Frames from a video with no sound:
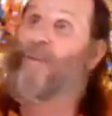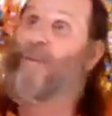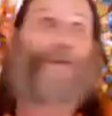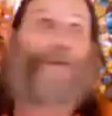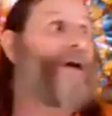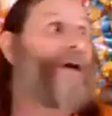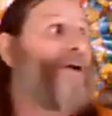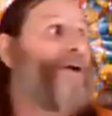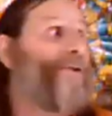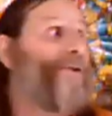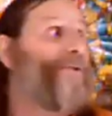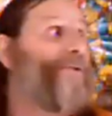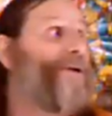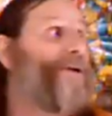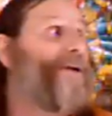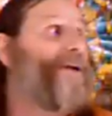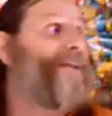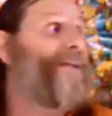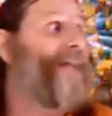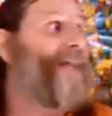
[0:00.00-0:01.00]
were
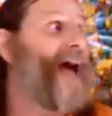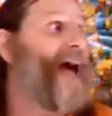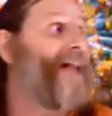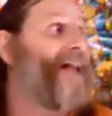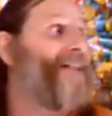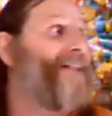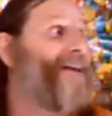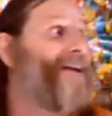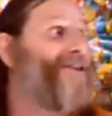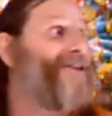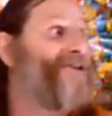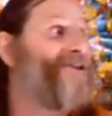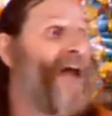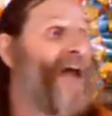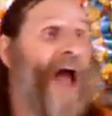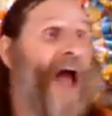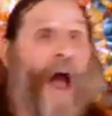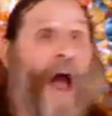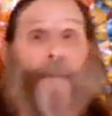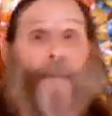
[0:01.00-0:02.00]
included in that list.
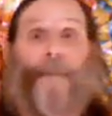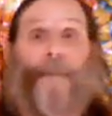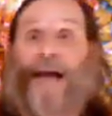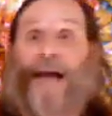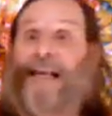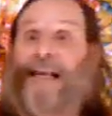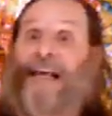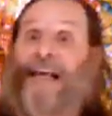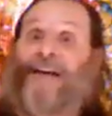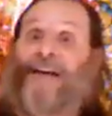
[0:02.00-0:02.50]
Many